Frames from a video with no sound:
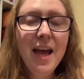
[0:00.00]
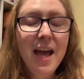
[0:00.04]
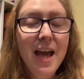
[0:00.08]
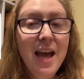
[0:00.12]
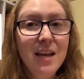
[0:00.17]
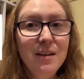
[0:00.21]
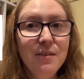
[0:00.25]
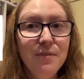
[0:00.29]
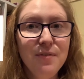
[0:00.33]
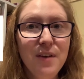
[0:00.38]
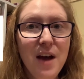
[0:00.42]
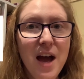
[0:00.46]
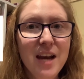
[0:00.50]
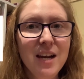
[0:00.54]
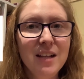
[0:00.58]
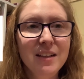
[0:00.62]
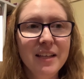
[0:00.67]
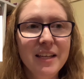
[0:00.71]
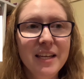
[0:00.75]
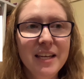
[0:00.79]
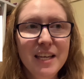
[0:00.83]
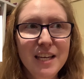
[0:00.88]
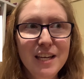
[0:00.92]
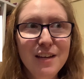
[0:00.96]
And
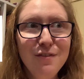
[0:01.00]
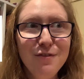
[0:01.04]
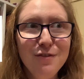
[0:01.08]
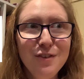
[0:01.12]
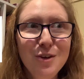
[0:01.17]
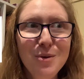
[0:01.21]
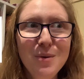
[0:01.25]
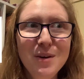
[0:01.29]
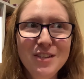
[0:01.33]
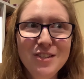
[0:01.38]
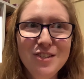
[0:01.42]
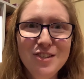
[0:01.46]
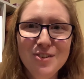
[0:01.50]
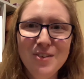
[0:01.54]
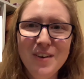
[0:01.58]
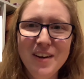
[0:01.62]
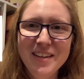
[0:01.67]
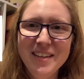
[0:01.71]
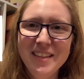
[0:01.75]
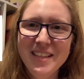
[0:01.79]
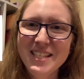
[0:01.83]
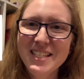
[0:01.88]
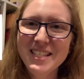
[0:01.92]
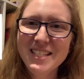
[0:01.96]
finally, if you
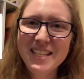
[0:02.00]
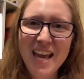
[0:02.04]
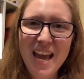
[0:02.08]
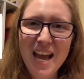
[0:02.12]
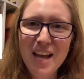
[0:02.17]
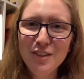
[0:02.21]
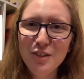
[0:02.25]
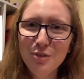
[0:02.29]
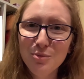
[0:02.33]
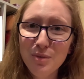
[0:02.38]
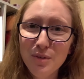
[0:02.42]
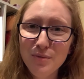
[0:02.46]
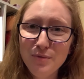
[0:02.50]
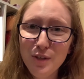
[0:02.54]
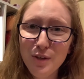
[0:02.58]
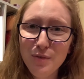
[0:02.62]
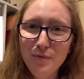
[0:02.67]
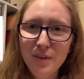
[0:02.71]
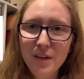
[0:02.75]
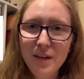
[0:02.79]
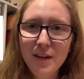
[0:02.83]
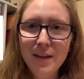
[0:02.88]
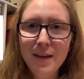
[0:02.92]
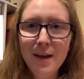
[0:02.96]
enjoyed this candle review
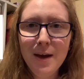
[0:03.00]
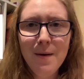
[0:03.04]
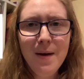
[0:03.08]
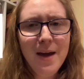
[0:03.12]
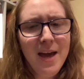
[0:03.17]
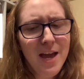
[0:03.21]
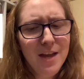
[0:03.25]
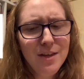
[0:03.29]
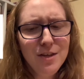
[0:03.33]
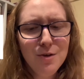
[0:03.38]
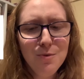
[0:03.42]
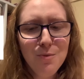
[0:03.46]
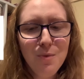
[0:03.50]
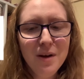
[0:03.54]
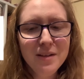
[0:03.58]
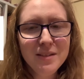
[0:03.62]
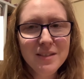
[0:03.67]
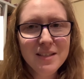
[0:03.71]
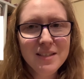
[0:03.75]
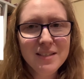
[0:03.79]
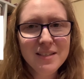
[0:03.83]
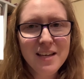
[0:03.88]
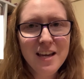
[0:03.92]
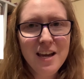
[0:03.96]
video and you want to
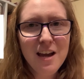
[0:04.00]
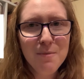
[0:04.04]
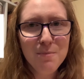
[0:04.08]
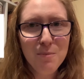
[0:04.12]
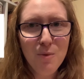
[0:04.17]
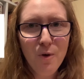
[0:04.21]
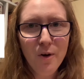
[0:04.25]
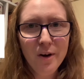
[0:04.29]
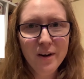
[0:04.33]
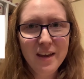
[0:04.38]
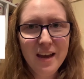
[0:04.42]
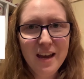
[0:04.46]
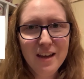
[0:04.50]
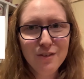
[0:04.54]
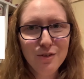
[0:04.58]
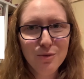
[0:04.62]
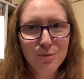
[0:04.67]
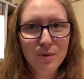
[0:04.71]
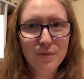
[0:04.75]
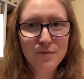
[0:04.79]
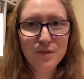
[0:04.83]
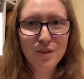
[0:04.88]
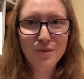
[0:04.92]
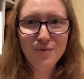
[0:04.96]
see more candle
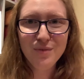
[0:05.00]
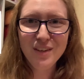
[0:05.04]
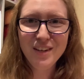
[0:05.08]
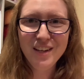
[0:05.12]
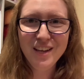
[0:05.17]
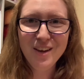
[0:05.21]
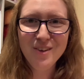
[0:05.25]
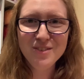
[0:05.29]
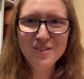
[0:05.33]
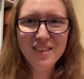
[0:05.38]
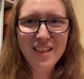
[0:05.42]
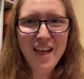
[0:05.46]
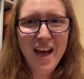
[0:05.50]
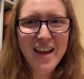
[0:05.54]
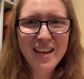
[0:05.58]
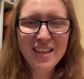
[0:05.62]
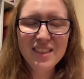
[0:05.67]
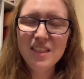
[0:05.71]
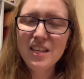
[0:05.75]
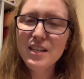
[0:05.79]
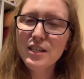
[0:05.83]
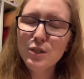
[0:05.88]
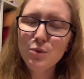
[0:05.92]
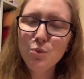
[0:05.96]
review videos like
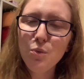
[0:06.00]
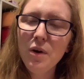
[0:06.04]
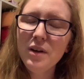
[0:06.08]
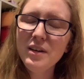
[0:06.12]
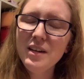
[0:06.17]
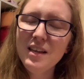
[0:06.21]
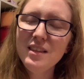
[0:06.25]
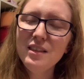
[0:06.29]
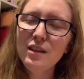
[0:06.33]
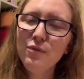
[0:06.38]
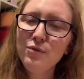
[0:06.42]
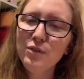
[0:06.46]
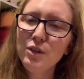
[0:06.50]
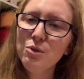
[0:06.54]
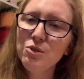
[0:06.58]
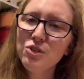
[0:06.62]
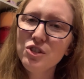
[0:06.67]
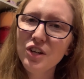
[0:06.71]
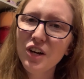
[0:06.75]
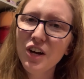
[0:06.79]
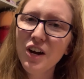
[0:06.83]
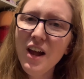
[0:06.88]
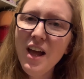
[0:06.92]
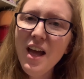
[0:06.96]
this one in the
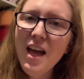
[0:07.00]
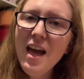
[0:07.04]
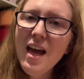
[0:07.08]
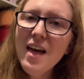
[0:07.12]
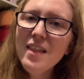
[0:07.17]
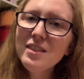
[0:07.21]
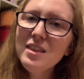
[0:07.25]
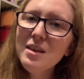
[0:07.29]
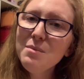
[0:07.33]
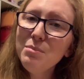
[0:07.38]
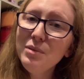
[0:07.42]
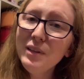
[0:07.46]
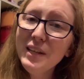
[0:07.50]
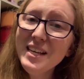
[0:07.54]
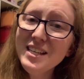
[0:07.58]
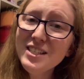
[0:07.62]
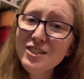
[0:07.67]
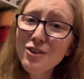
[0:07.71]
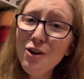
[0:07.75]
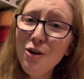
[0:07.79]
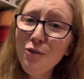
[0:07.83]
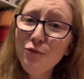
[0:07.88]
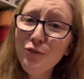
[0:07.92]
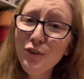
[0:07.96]
future, then please
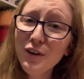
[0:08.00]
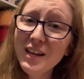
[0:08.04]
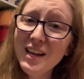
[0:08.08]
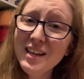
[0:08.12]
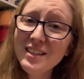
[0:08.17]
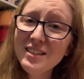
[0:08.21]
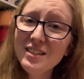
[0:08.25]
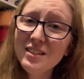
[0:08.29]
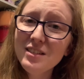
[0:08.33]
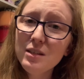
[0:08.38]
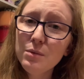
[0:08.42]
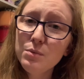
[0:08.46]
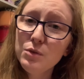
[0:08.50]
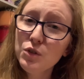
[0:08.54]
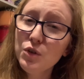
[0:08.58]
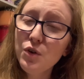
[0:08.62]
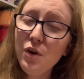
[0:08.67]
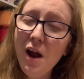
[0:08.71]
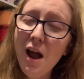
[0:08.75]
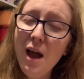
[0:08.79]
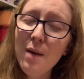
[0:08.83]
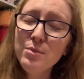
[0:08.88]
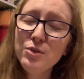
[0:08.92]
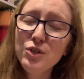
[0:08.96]
don't forget to
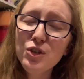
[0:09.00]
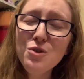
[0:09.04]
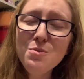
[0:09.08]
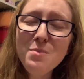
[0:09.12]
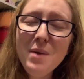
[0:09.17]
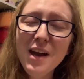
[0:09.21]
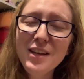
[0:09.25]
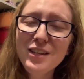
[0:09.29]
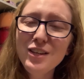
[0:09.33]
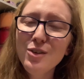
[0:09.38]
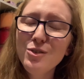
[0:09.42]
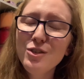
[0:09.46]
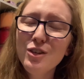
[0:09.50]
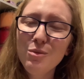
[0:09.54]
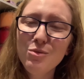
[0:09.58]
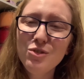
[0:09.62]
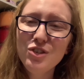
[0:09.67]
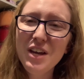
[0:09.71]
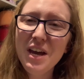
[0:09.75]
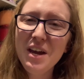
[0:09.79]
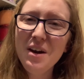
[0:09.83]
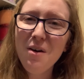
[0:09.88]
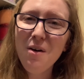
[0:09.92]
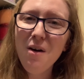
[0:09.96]
subscribe to my YouTube
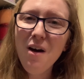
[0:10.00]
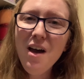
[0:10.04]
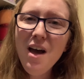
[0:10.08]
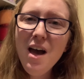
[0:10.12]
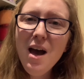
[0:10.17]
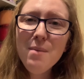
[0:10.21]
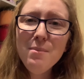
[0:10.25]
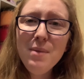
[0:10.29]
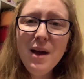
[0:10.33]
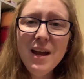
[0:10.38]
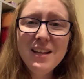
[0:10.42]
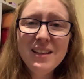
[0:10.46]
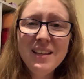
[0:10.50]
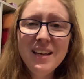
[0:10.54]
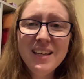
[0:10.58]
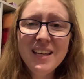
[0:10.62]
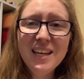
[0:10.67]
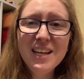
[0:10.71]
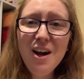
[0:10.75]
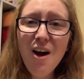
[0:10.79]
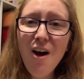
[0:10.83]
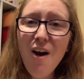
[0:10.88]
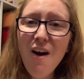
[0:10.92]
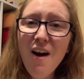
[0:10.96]
channel by clicking
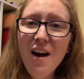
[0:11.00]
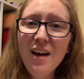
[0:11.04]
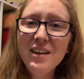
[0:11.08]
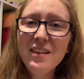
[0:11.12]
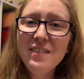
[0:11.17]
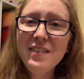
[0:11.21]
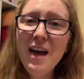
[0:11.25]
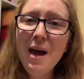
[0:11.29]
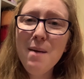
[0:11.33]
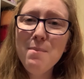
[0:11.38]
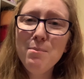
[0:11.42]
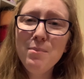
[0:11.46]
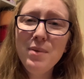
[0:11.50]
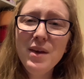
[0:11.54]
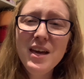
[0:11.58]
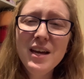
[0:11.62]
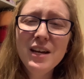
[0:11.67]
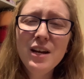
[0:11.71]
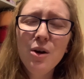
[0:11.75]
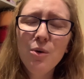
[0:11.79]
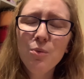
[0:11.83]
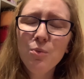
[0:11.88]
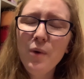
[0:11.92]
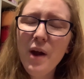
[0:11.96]
on that big
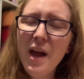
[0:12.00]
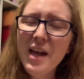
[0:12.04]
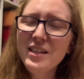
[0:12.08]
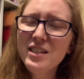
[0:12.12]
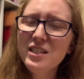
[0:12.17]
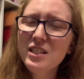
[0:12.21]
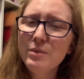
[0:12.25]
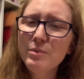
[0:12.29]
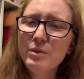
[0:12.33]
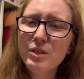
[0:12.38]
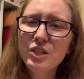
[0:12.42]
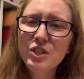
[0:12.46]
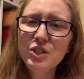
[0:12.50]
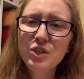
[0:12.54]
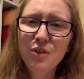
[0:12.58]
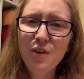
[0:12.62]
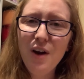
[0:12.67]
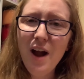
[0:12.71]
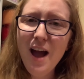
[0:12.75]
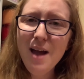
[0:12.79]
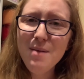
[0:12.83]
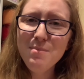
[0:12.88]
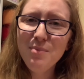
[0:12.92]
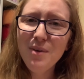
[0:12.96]
red
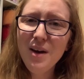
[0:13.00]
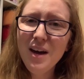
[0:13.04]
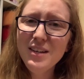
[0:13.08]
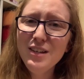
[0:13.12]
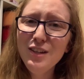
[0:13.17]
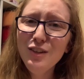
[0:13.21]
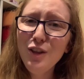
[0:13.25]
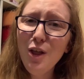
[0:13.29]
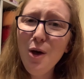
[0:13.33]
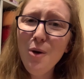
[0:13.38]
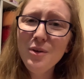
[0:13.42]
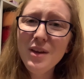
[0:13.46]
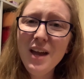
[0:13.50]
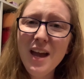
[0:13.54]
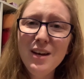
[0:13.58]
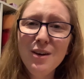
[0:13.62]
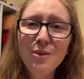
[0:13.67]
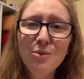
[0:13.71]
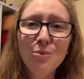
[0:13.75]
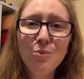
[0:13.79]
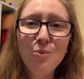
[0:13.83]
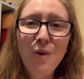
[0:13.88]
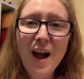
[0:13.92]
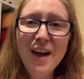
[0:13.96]
subscribe button
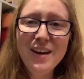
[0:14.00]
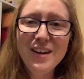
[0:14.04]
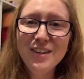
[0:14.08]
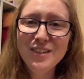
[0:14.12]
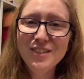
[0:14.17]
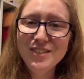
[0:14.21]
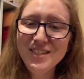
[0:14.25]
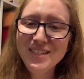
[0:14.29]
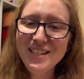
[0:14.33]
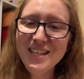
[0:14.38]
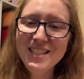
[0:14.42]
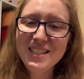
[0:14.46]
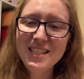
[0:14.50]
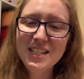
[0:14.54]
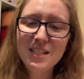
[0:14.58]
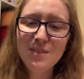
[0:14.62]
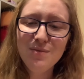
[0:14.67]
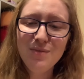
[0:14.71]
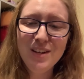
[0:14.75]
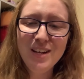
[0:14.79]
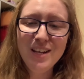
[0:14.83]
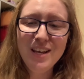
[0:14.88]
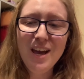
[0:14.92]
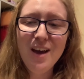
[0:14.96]
located right underneath this
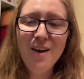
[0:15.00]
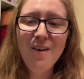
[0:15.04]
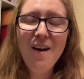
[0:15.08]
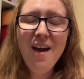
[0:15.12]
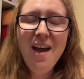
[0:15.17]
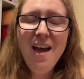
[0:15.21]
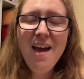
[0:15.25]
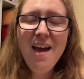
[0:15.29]
video